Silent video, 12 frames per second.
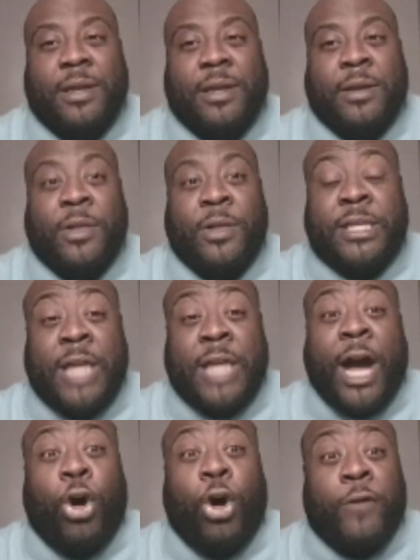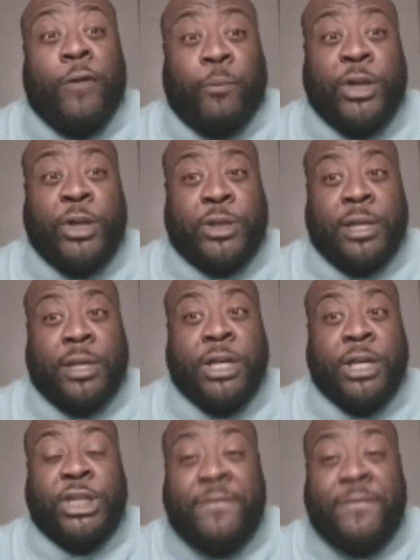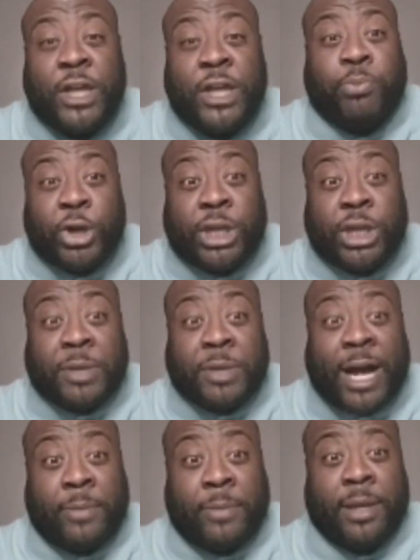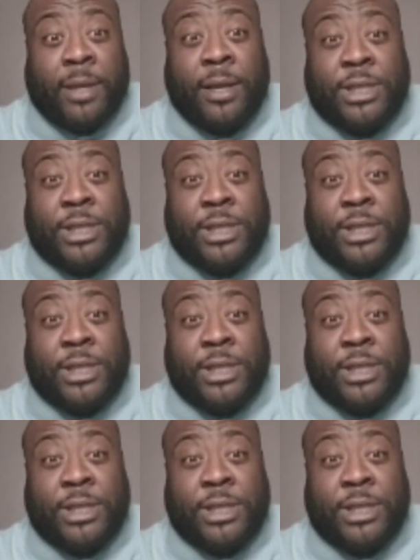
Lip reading: Listen, I can go for Bridgerton because she finished Bridgerton without me.